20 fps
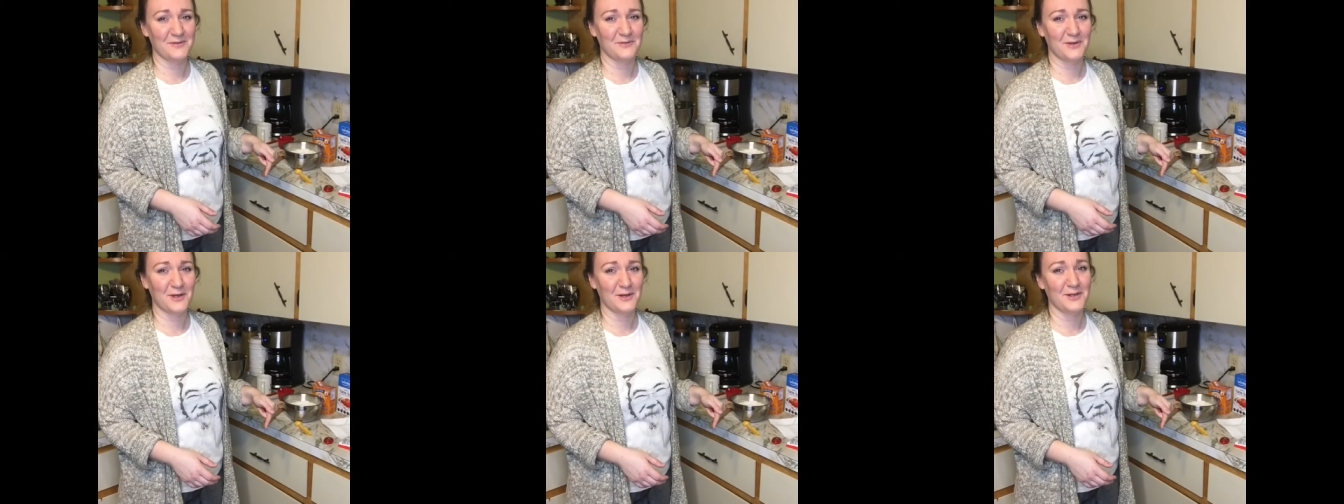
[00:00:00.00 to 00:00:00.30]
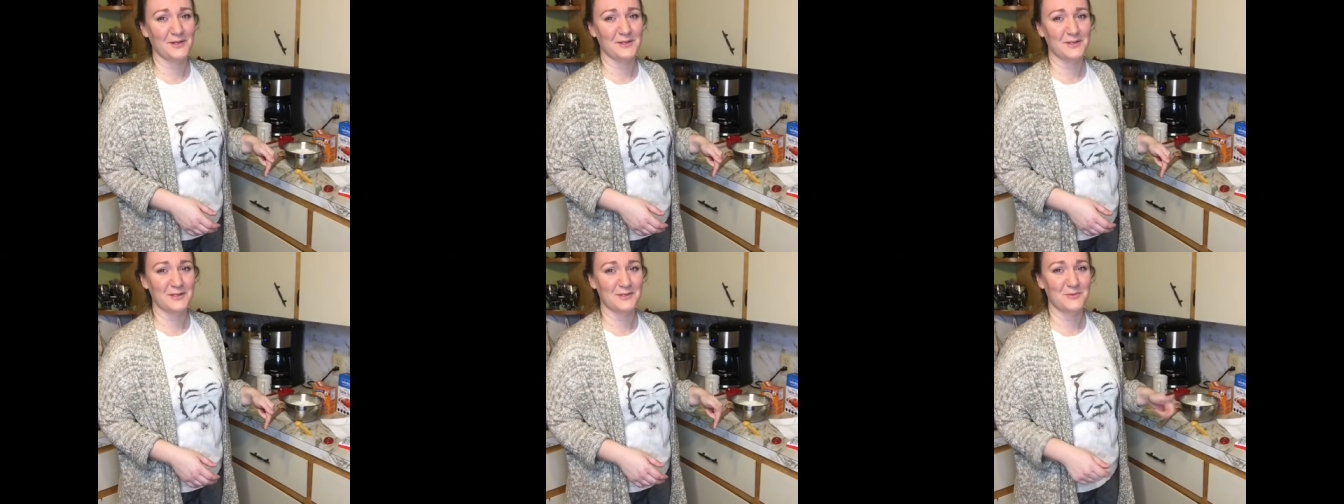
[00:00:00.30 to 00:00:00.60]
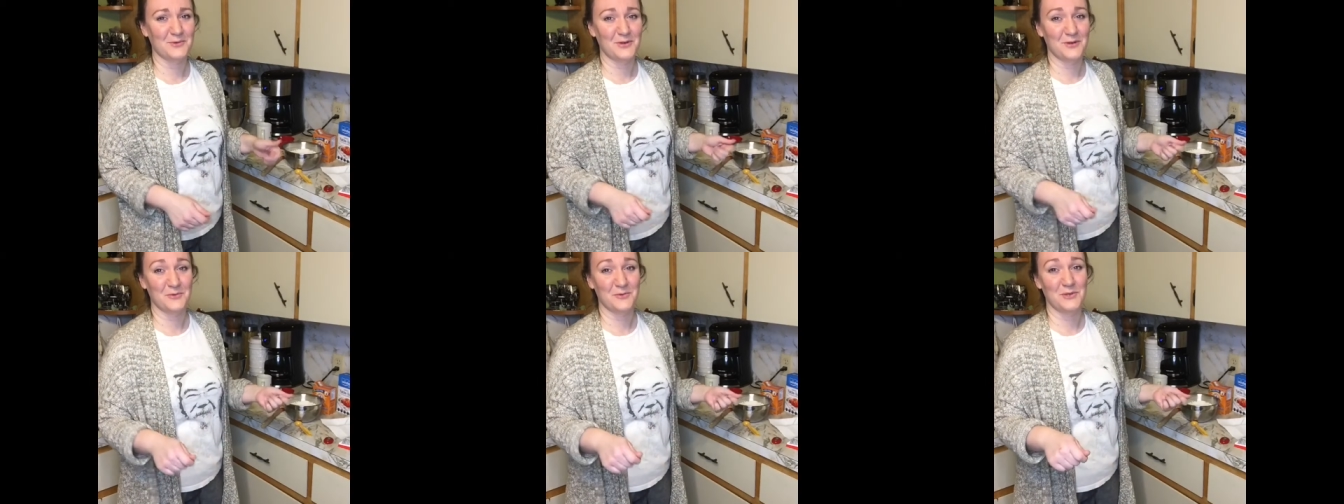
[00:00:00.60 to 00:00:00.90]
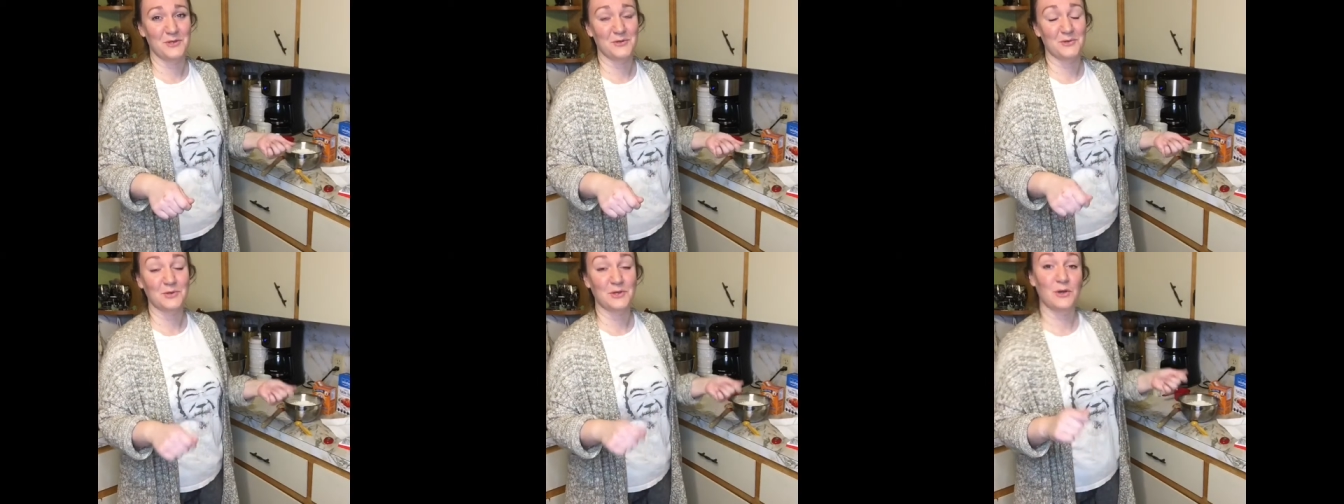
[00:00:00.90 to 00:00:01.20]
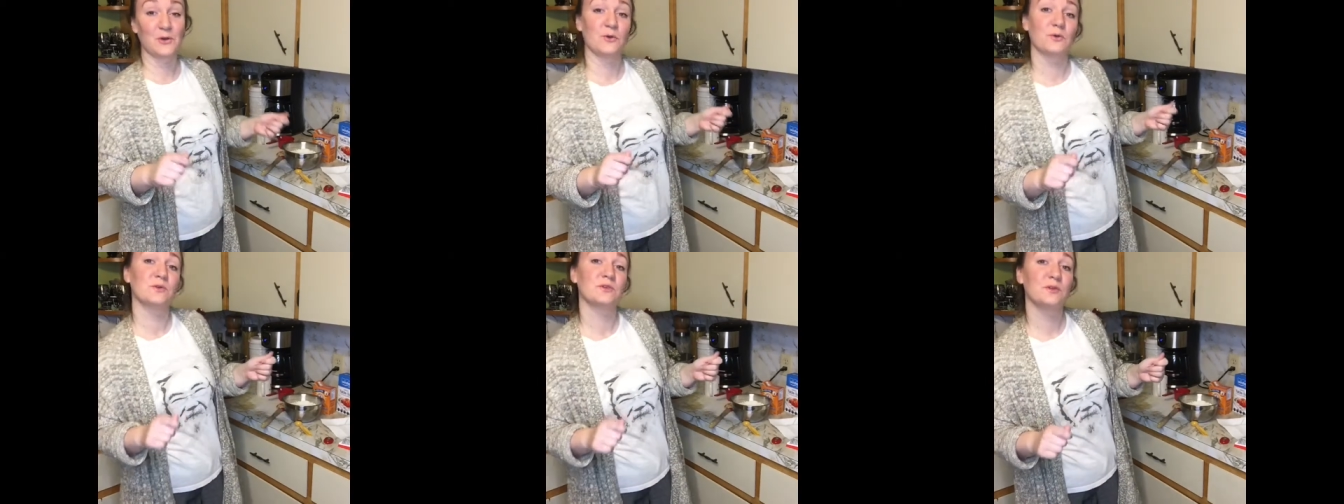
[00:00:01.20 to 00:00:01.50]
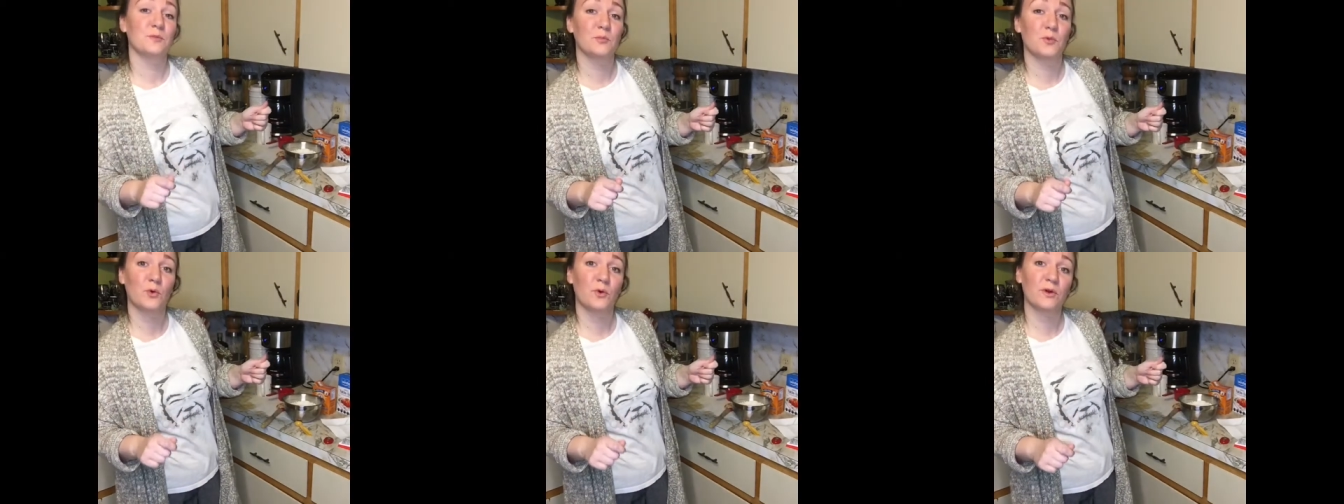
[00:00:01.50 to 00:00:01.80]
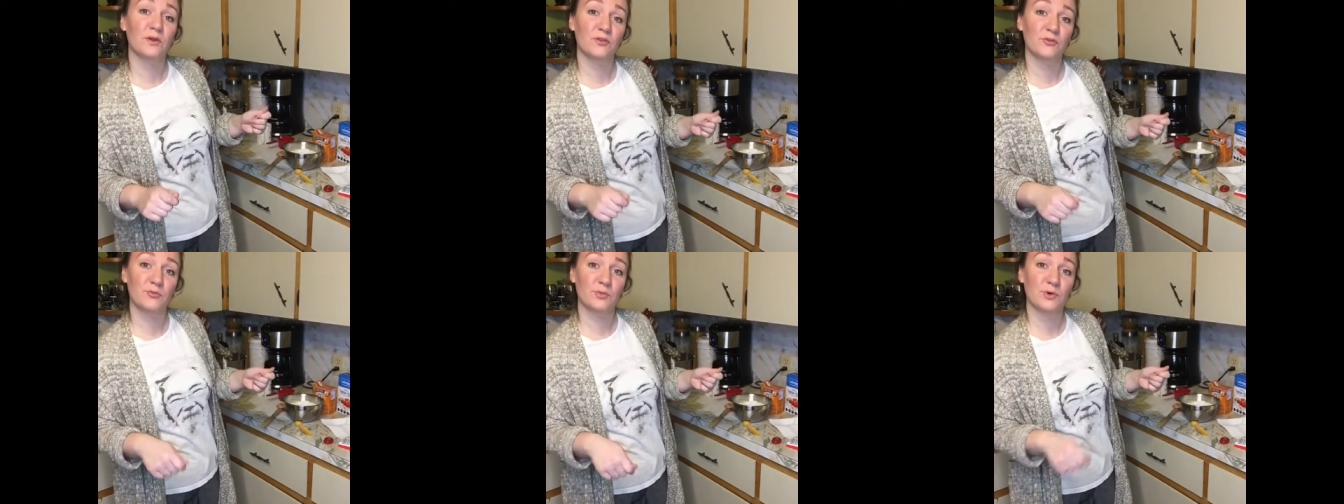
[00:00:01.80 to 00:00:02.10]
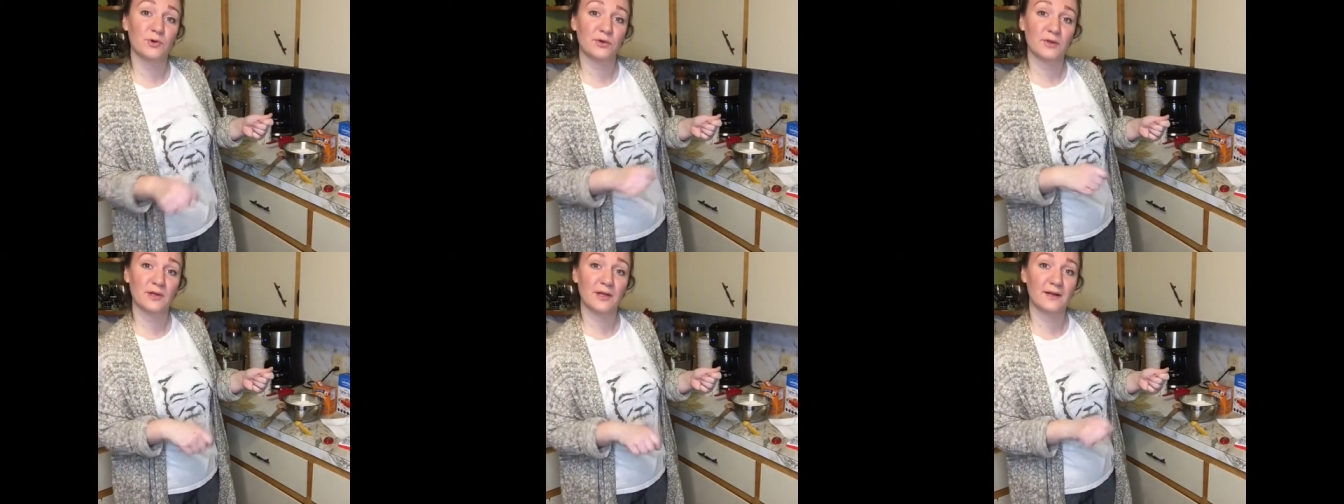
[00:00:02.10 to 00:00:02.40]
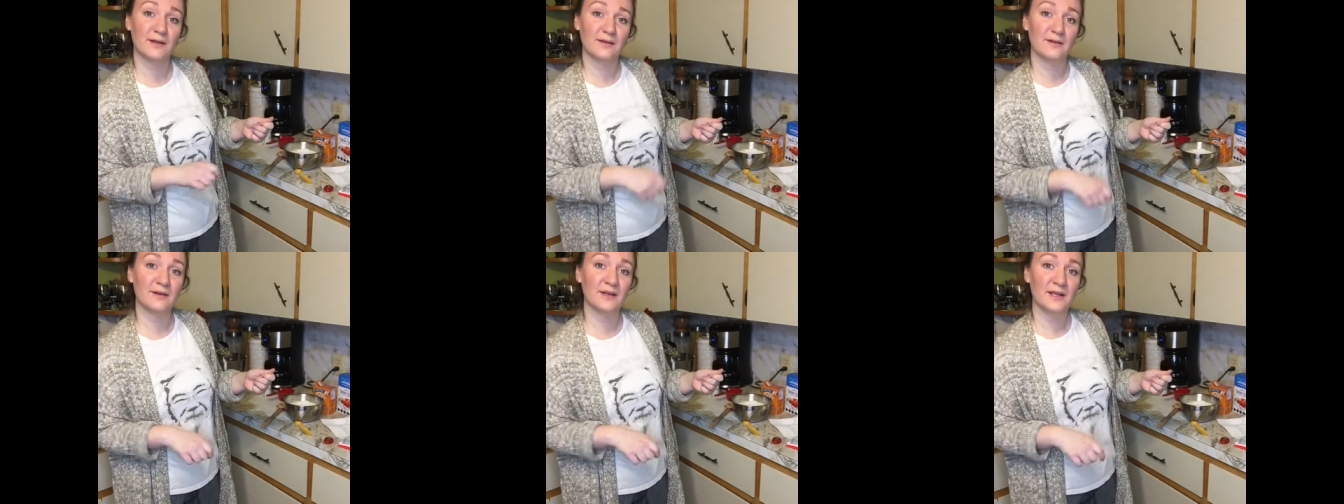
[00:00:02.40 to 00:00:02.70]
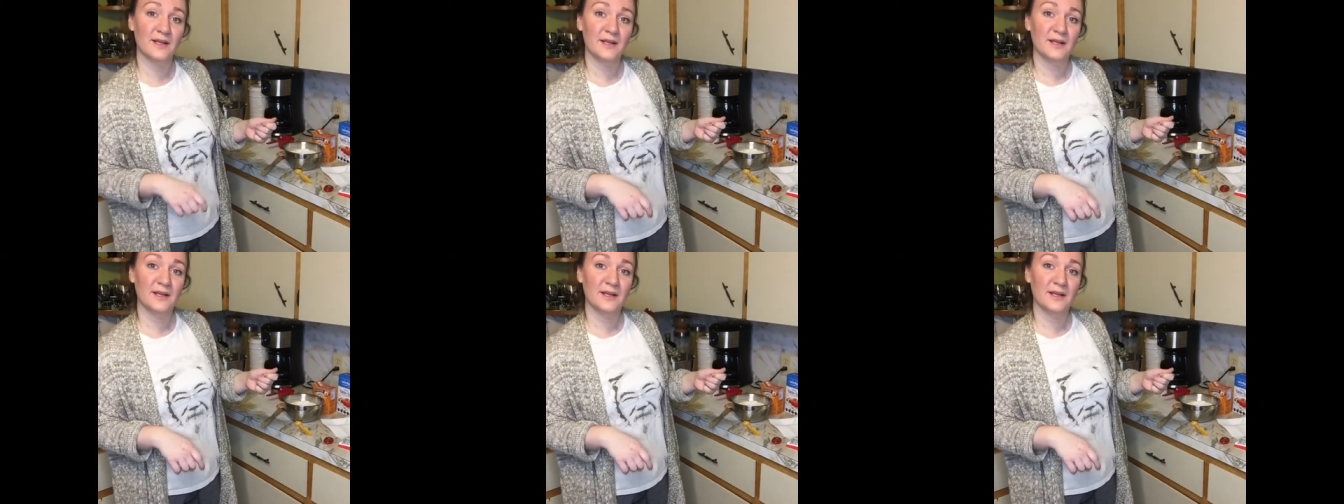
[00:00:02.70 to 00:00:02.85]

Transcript: very disappointed when you go to pour the bowl out